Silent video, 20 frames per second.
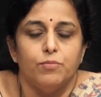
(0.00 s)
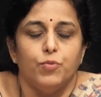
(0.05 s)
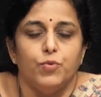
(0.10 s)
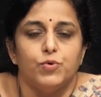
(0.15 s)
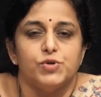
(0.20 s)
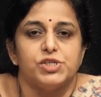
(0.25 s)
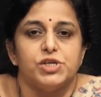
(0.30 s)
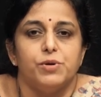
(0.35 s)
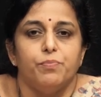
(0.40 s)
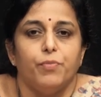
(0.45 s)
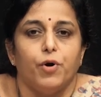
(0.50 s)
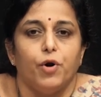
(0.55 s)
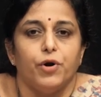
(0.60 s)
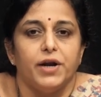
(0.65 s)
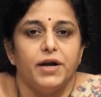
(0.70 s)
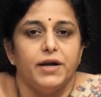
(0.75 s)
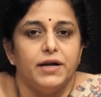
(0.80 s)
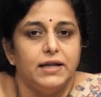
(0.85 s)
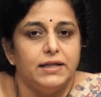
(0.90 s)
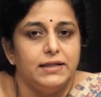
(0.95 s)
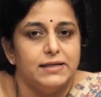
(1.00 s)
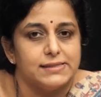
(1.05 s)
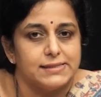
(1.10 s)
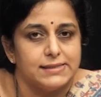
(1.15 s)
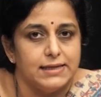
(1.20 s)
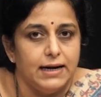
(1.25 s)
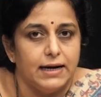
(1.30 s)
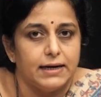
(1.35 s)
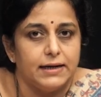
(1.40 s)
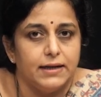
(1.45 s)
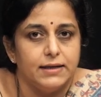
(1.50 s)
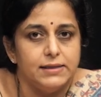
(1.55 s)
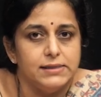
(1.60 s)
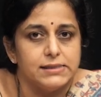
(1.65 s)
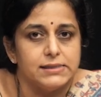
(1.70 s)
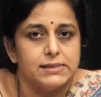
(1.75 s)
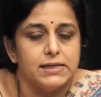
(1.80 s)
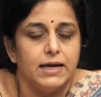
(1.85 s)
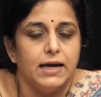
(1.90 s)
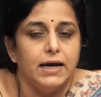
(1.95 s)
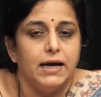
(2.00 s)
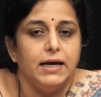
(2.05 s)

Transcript: most importantly the selectins,